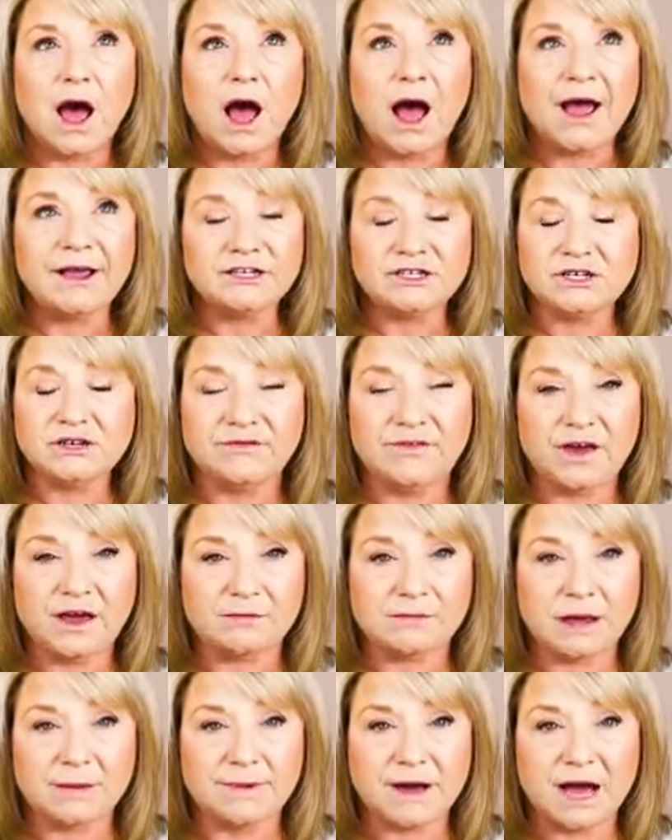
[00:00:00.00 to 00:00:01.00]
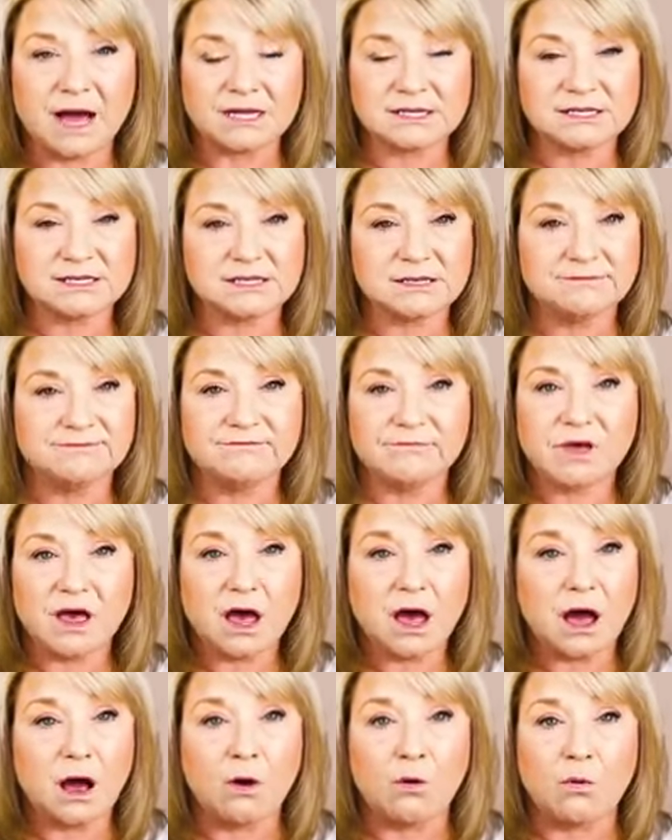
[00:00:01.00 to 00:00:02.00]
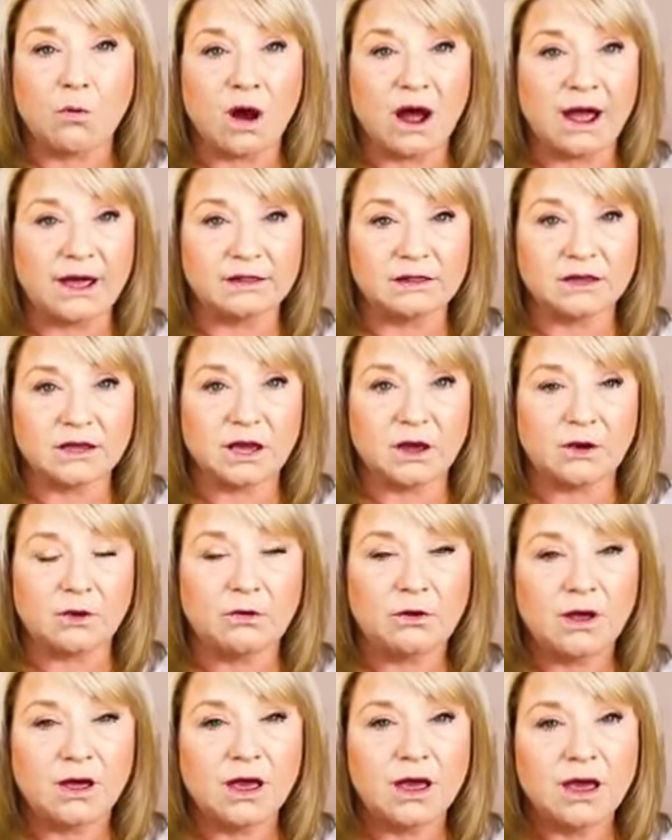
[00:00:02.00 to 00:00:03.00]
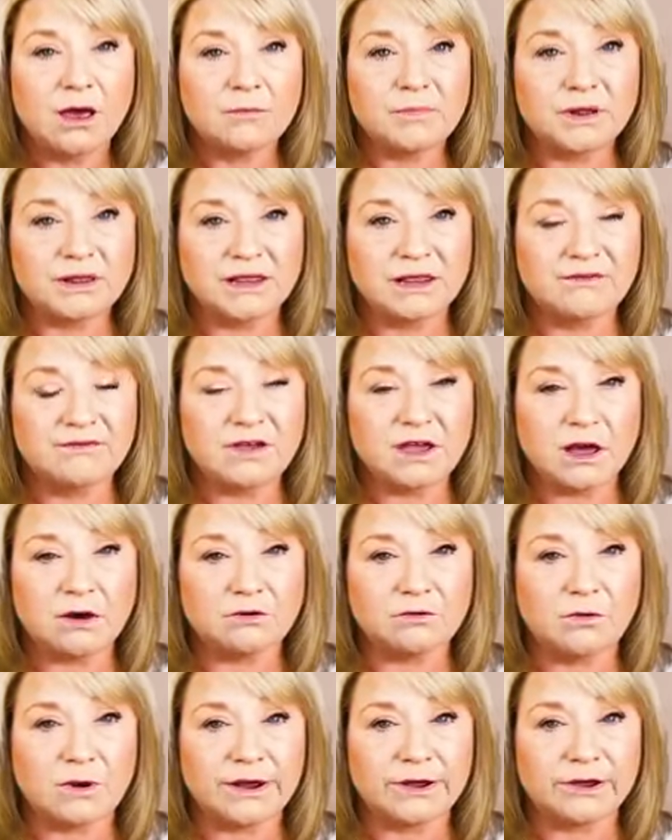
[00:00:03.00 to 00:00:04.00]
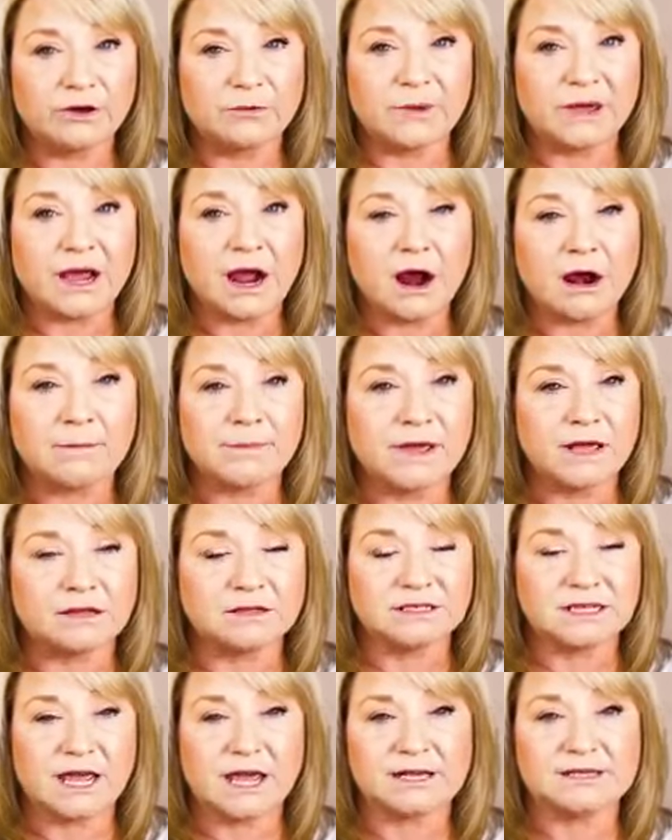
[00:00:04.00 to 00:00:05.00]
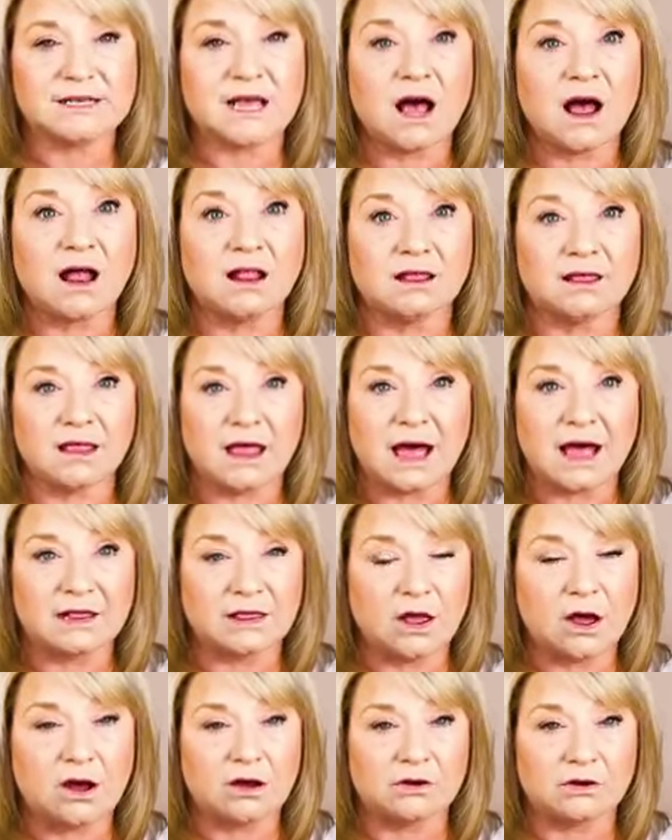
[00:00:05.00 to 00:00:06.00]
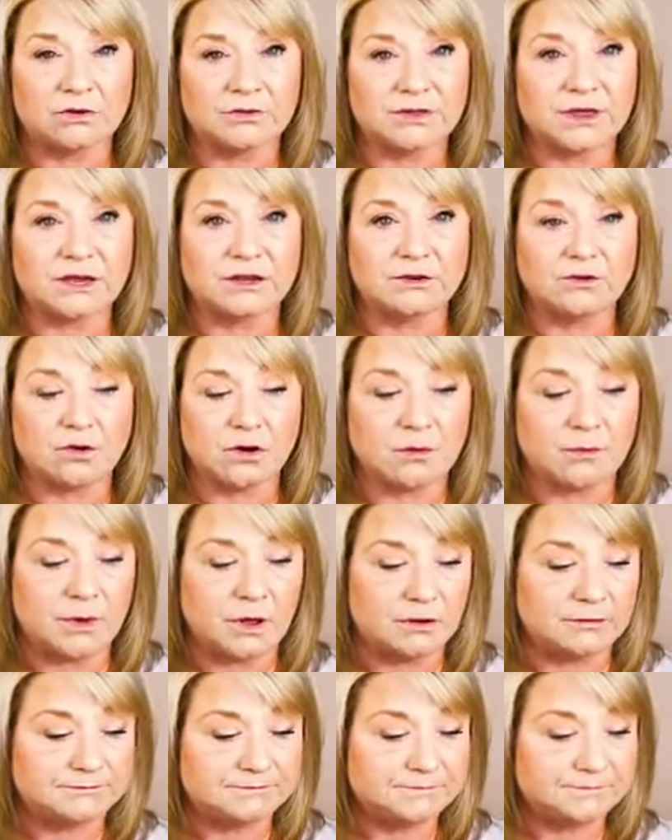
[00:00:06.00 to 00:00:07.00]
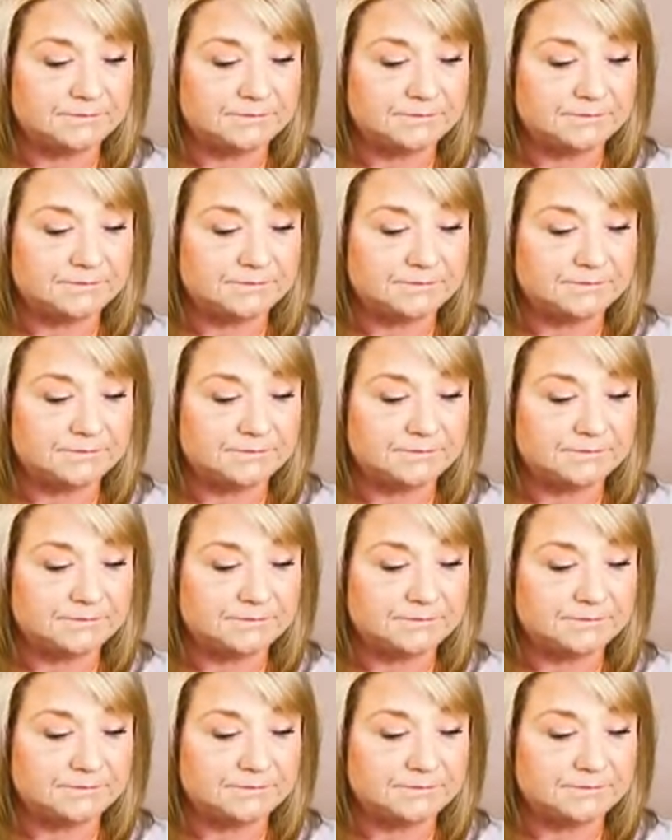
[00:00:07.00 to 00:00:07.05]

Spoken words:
I should have had my box a while ago, but living out in Wyoming, our mail takes a lot longer than normal.